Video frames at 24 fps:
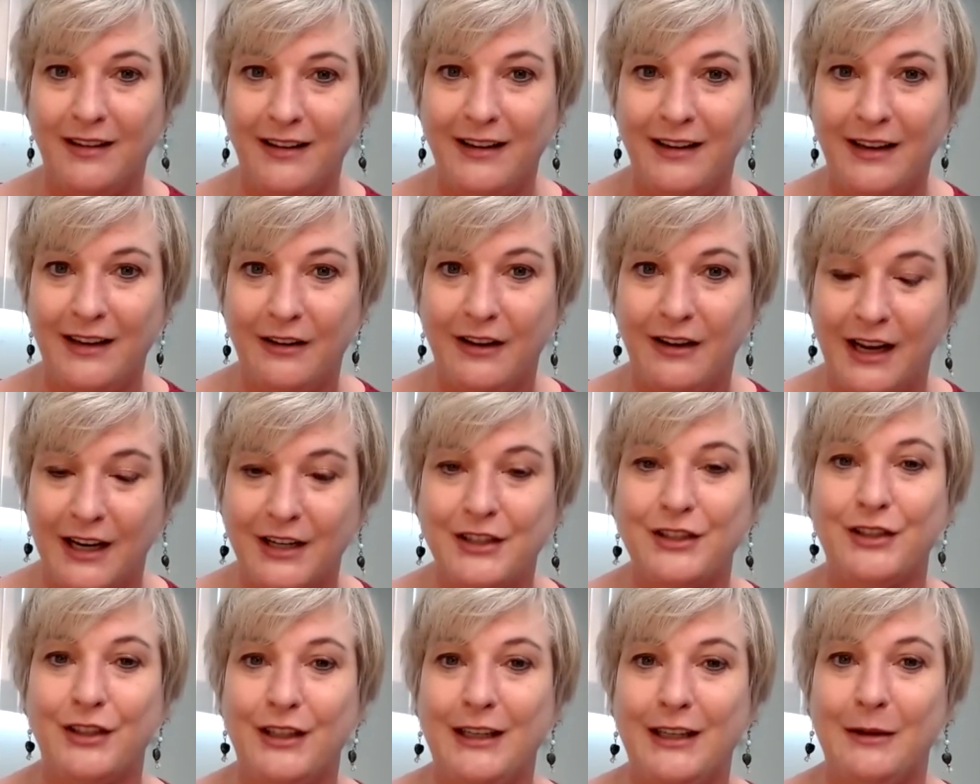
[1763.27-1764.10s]
you know,
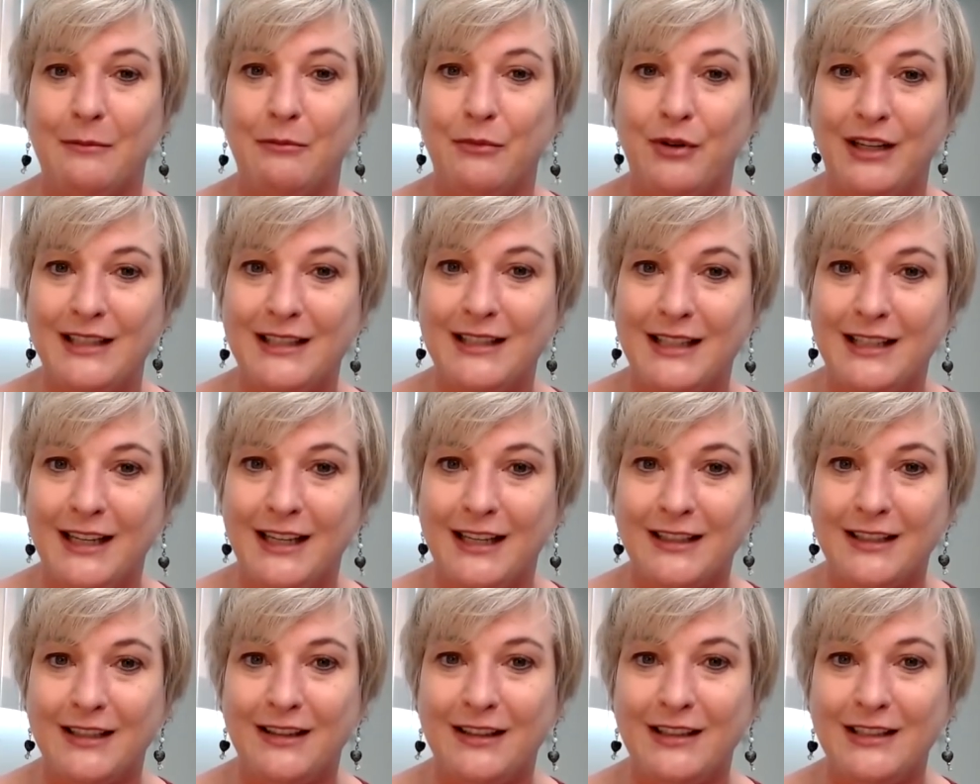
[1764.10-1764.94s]
actually embrace the
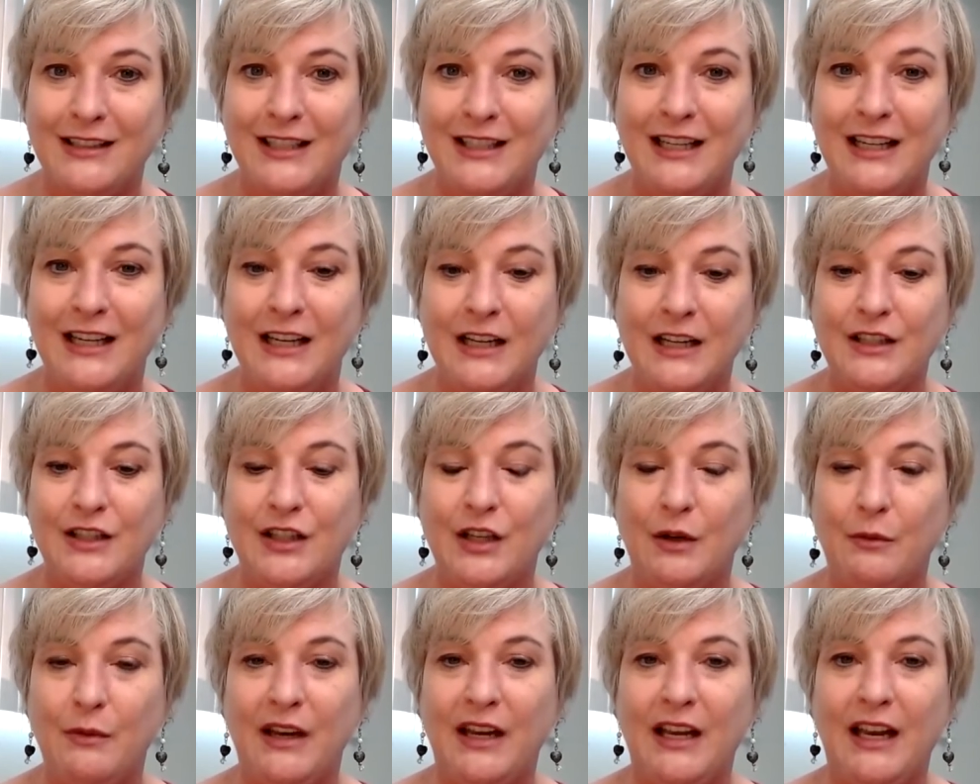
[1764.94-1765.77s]
technology.
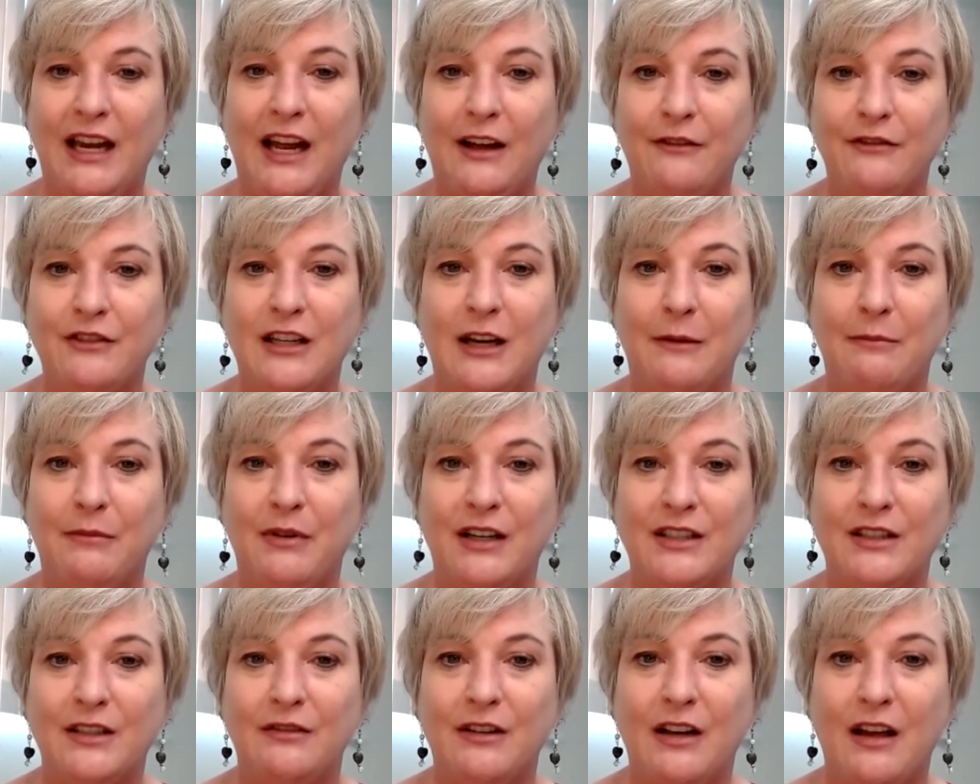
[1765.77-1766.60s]
So we can have
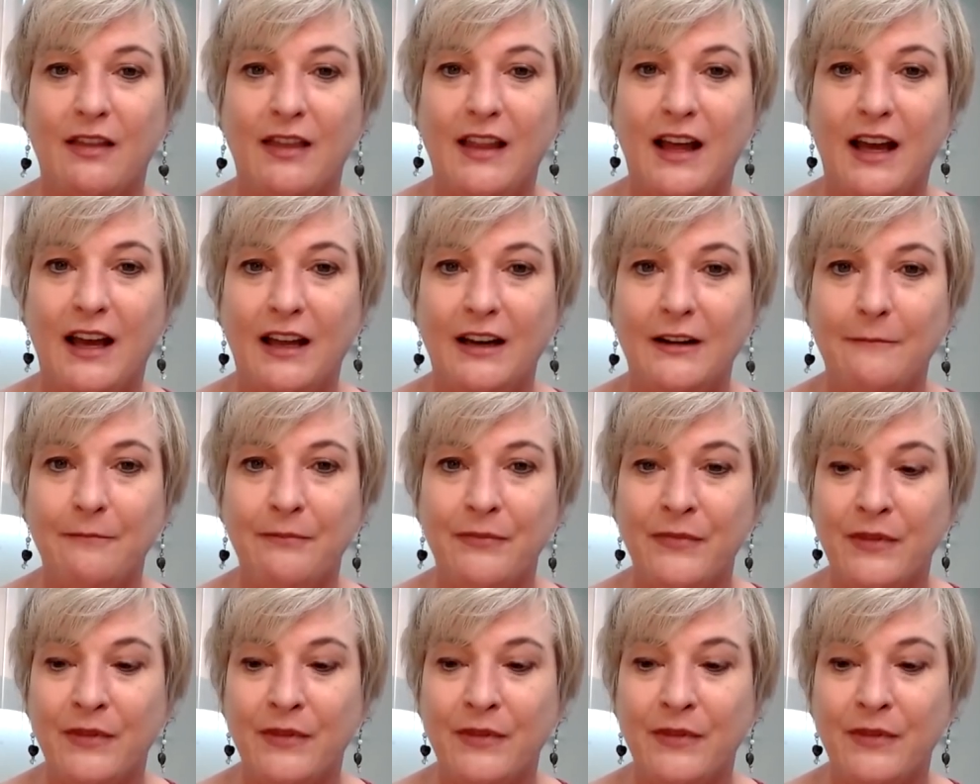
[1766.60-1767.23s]
topics around that.